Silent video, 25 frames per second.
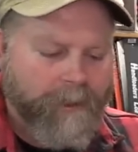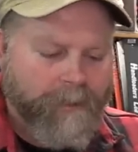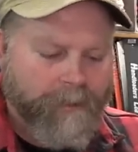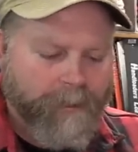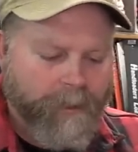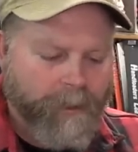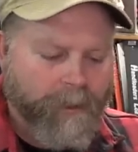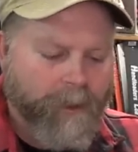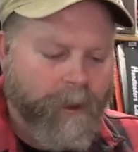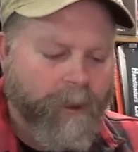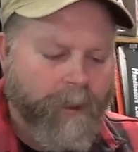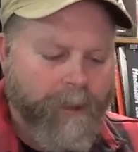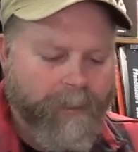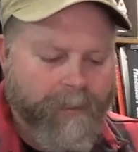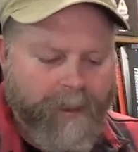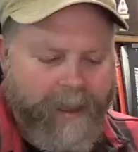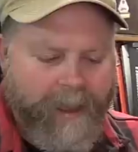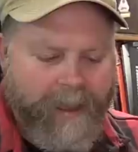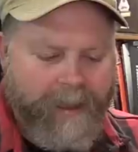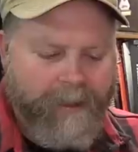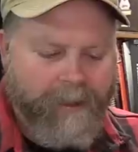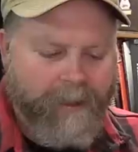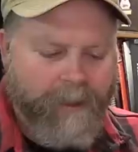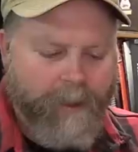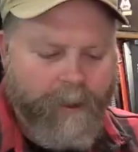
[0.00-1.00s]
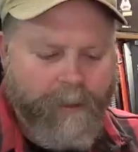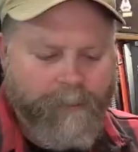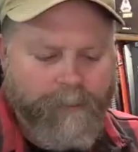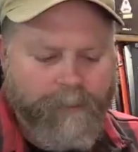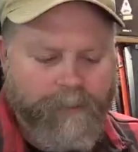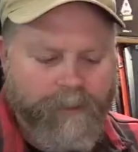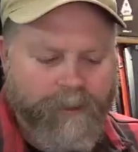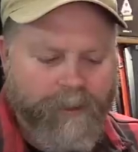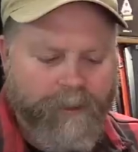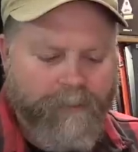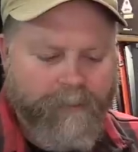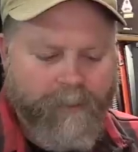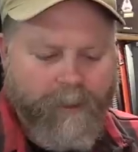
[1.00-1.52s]
They're calling that a
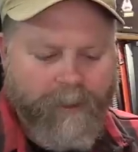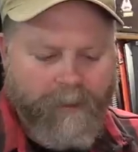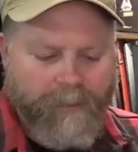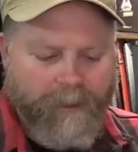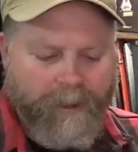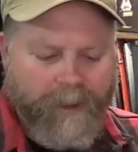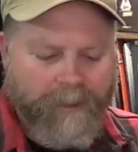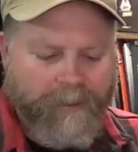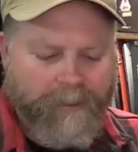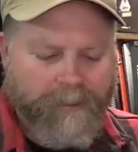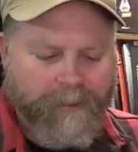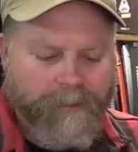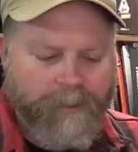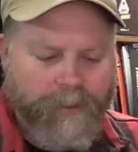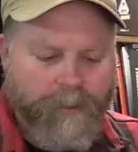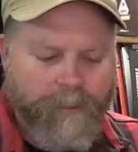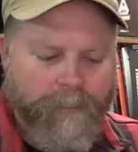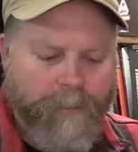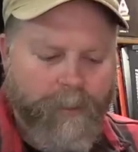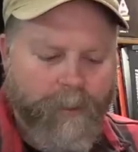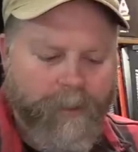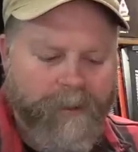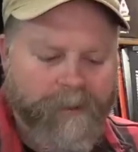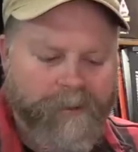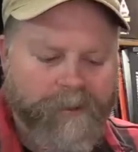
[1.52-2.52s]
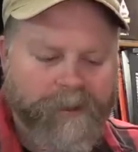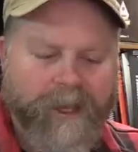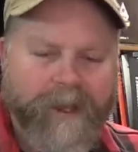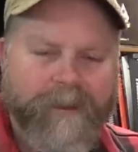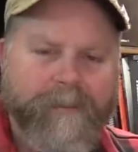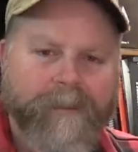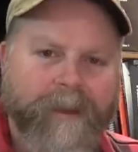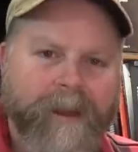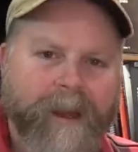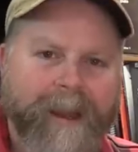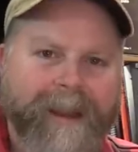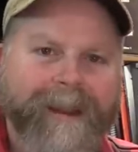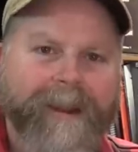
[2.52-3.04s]
cartridge overall length at
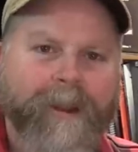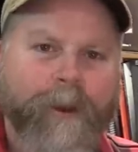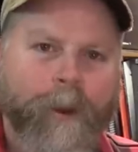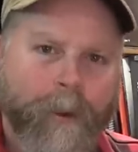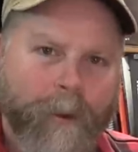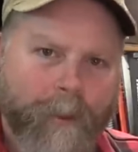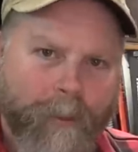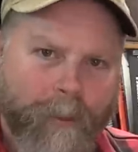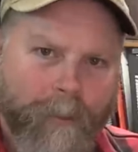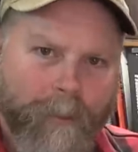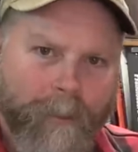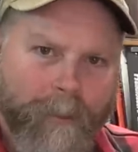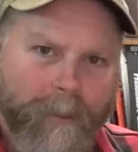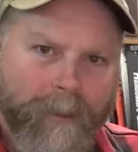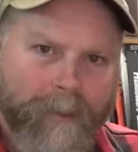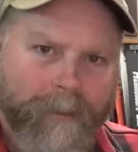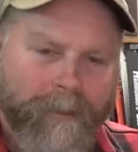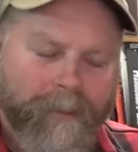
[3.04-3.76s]
2.780.